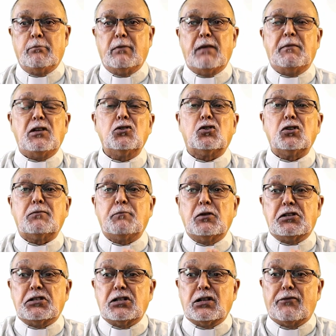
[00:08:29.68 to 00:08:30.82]
Maybe you could
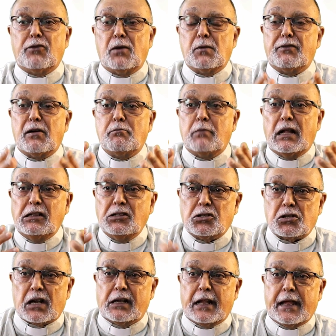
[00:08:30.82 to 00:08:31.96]
put it in the form of a
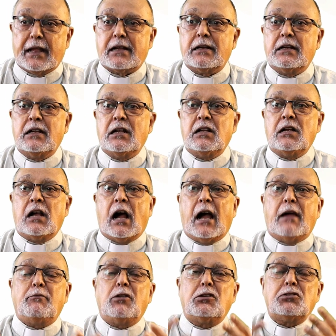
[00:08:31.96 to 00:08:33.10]
mantra like,
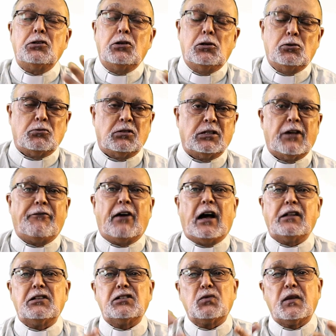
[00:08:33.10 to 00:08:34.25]
"I am not alone, the
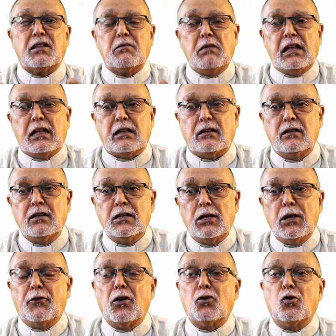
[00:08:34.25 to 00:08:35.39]
Father is with me,"
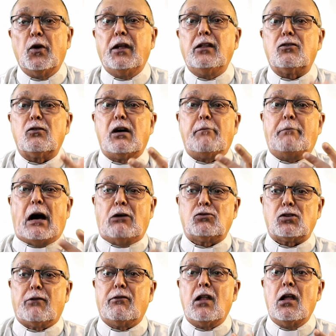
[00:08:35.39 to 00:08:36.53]
if you're going through a
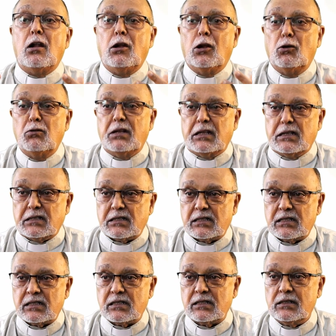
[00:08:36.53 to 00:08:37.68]
bout of
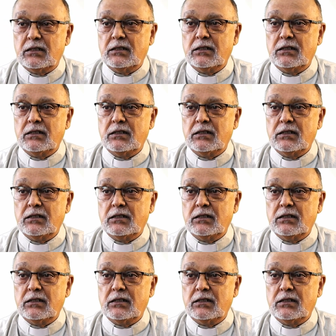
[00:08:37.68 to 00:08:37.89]
loneliness.